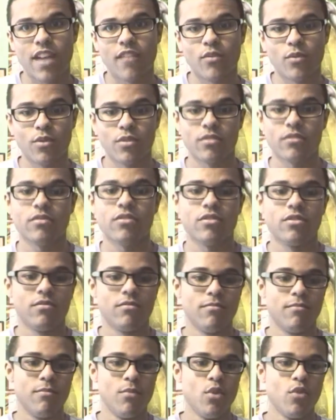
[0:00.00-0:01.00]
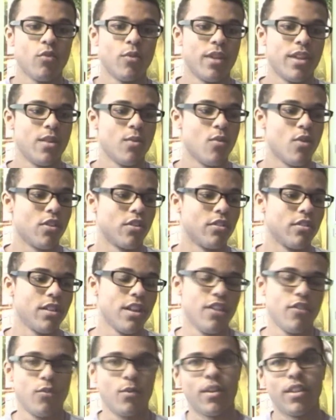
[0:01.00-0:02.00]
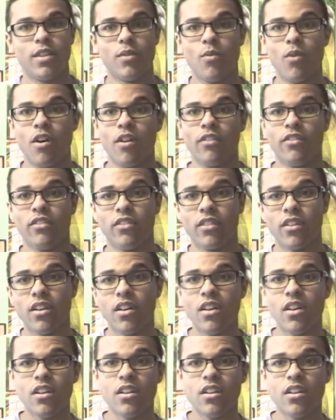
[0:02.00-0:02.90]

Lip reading: Everyone can move where they want, live where they want,